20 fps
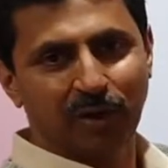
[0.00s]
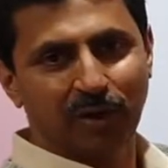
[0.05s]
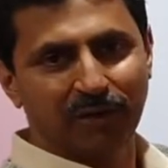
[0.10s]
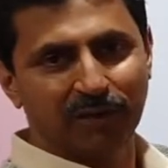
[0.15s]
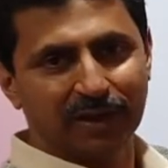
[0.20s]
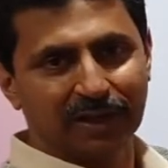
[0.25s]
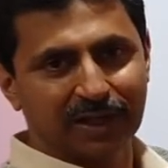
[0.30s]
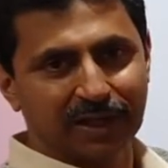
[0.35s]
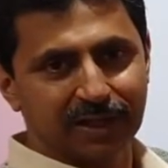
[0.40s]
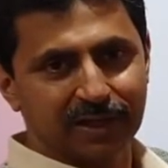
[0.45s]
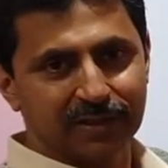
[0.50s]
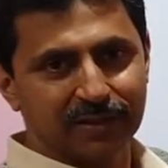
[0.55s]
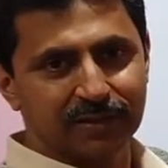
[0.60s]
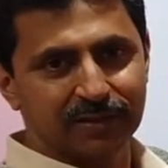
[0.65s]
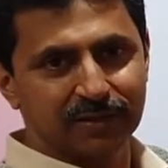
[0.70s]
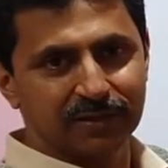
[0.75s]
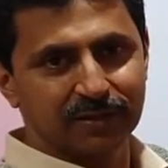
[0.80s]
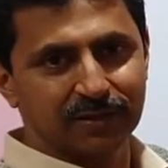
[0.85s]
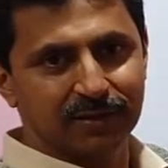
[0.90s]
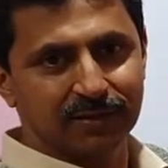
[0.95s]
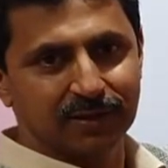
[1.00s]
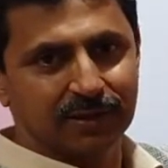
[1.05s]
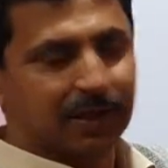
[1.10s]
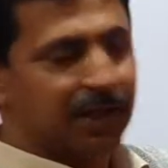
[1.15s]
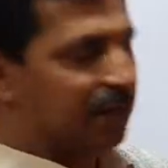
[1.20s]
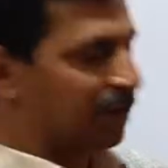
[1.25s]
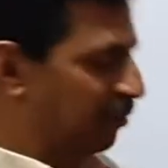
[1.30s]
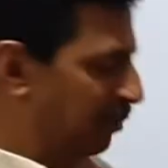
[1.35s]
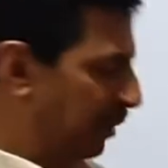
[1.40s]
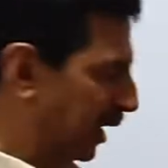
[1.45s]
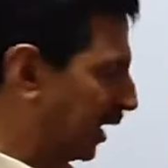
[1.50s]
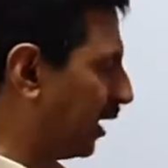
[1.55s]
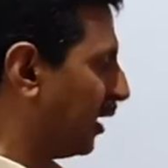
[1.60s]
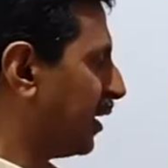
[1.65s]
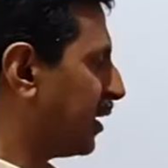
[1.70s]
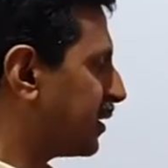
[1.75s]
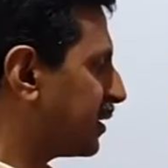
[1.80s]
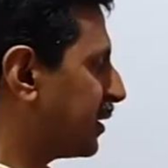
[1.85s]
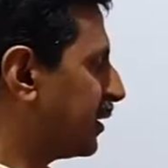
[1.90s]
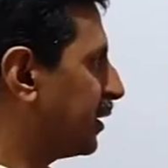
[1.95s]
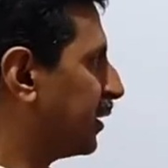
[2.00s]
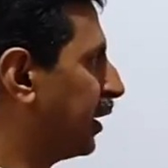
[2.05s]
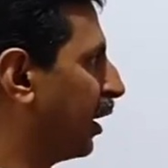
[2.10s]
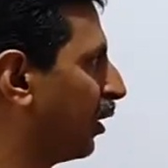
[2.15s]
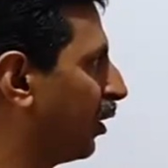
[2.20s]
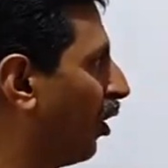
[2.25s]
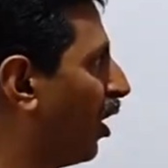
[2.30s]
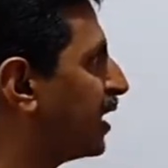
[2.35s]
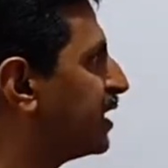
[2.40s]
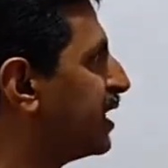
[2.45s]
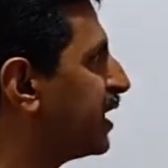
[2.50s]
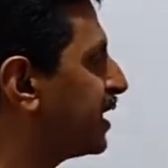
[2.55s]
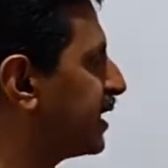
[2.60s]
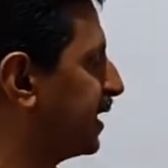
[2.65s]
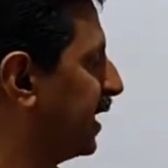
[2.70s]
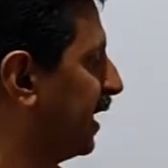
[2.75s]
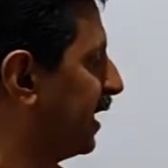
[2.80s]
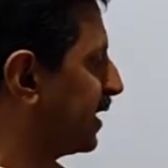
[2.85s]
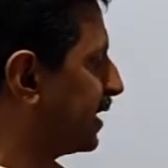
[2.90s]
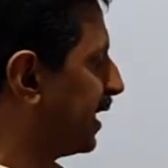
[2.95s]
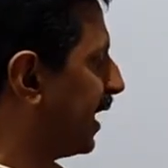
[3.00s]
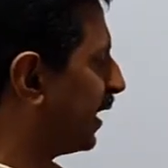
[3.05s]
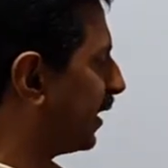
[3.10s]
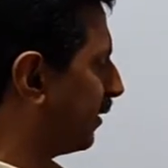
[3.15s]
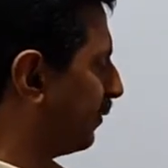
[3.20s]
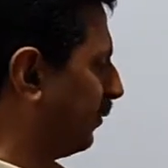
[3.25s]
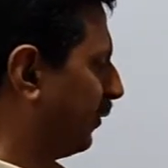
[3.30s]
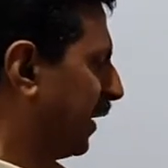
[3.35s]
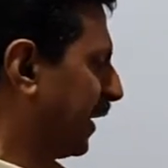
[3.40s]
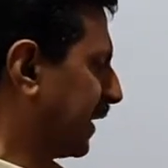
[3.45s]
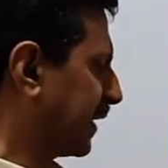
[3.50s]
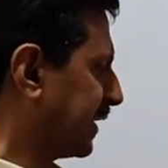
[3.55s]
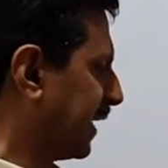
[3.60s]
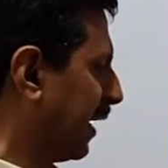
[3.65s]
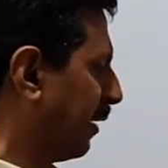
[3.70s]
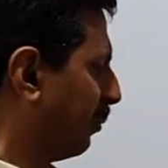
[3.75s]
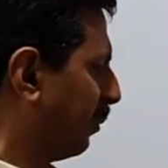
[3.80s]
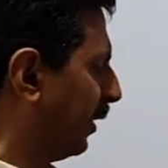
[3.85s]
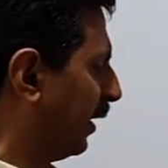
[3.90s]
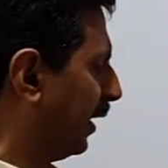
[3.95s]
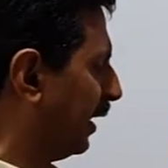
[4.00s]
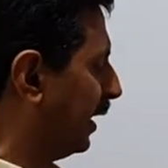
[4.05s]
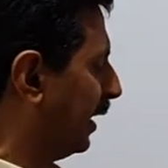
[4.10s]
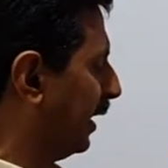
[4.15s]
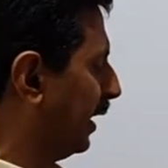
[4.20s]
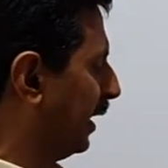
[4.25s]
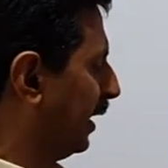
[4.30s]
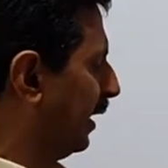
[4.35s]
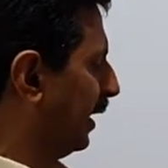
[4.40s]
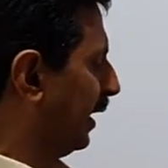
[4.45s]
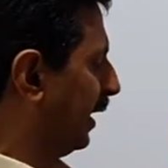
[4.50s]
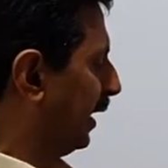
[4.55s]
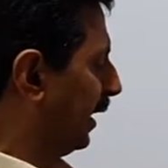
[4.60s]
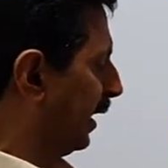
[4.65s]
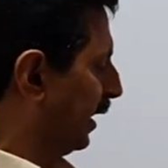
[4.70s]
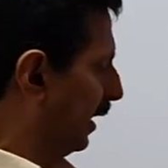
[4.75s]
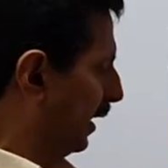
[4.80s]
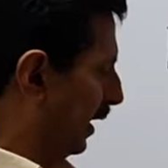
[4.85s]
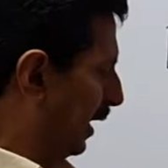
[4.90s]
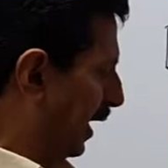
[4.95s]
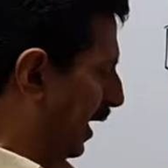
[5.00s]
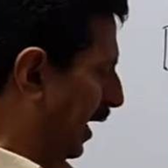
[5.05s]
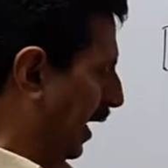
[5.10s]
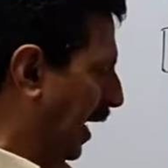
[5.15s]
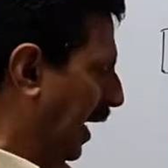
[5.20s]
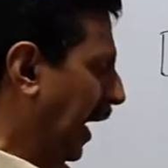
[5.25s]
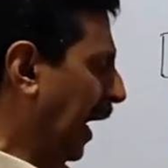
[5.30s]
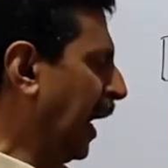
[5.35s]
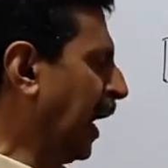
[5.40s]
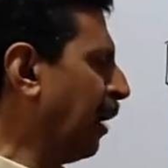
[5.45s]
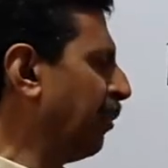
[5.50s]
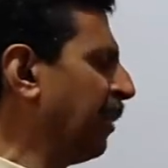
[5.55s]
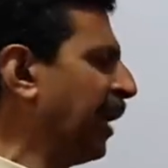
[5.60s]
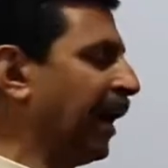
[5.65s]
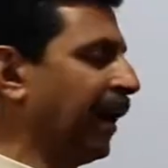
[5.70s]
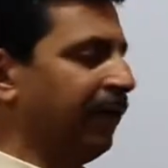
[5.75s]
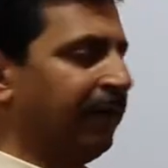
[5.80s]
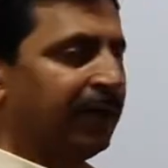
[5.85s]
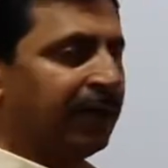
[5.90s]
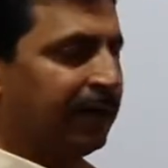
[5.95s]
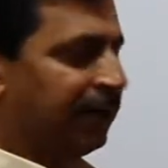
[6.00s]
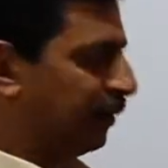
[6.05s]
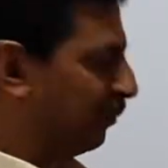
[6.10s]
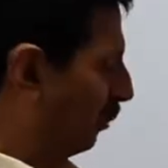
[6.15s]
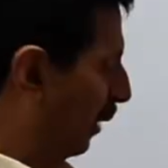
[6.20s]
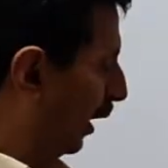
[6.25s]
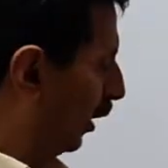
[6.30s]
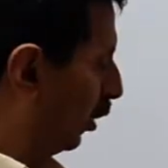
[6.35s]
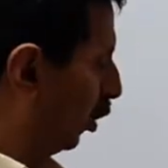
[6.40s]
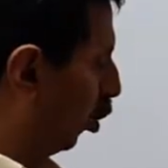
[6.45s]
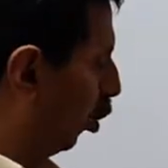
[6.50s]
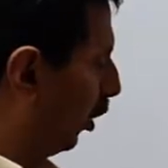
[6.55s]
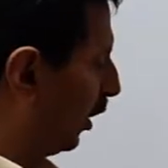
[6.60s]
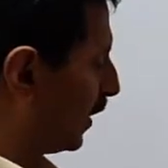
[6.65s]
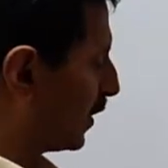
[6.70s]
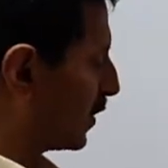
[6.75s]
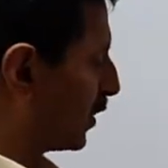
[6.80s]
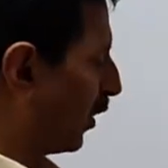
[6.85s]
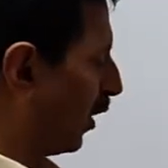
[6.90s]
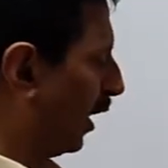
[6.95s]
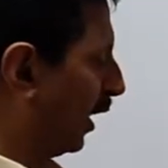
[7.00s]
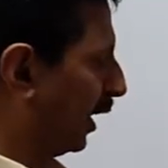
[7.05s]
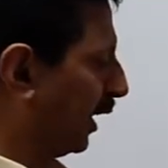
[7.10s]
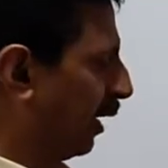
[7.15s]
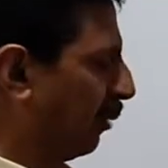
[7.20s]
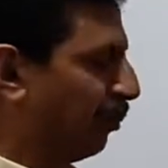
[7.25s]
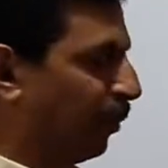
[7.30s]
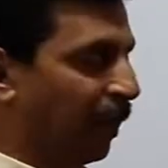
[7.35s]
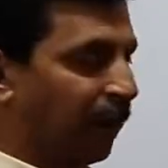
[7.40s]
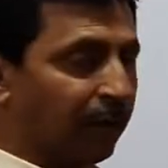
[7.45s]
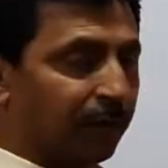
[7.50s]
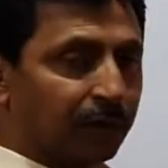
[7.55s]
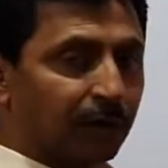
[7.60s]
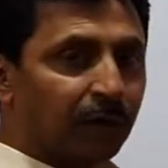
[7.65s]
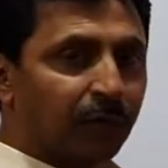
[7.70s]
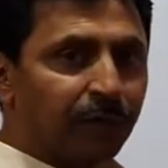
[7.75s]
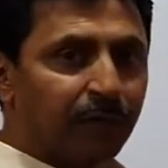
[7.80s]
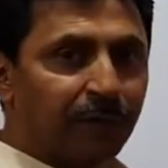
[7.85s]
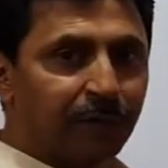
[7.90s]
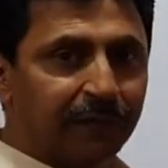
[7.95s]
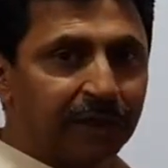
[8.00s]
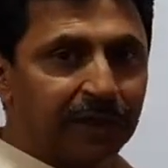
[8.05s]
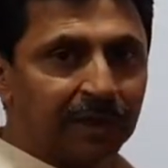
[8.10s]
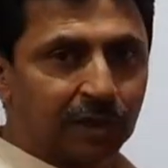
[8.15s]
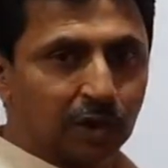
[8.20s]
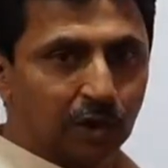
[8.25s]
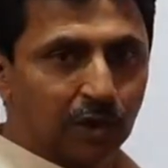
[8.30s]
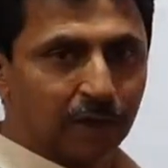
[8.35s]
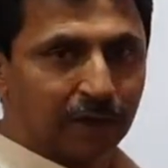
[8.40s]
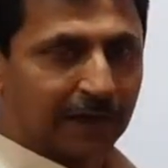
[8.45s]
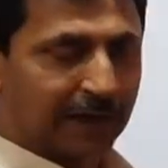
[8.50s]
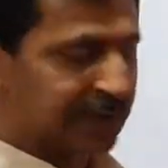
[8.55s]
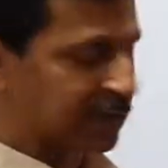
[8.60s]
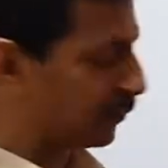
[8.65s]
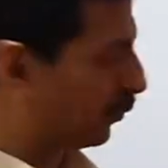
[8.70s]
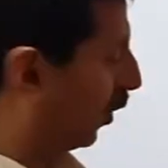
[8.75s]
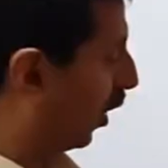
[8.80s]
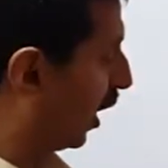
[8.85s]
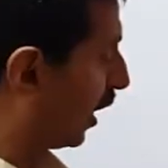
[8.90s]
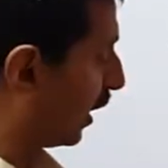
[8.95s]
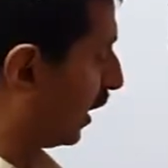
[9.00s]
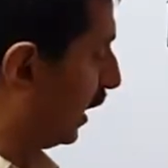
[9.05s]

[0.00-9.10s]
Because the logic says that, for example, my load is drawing a power of 15 kilowatts. For drawing a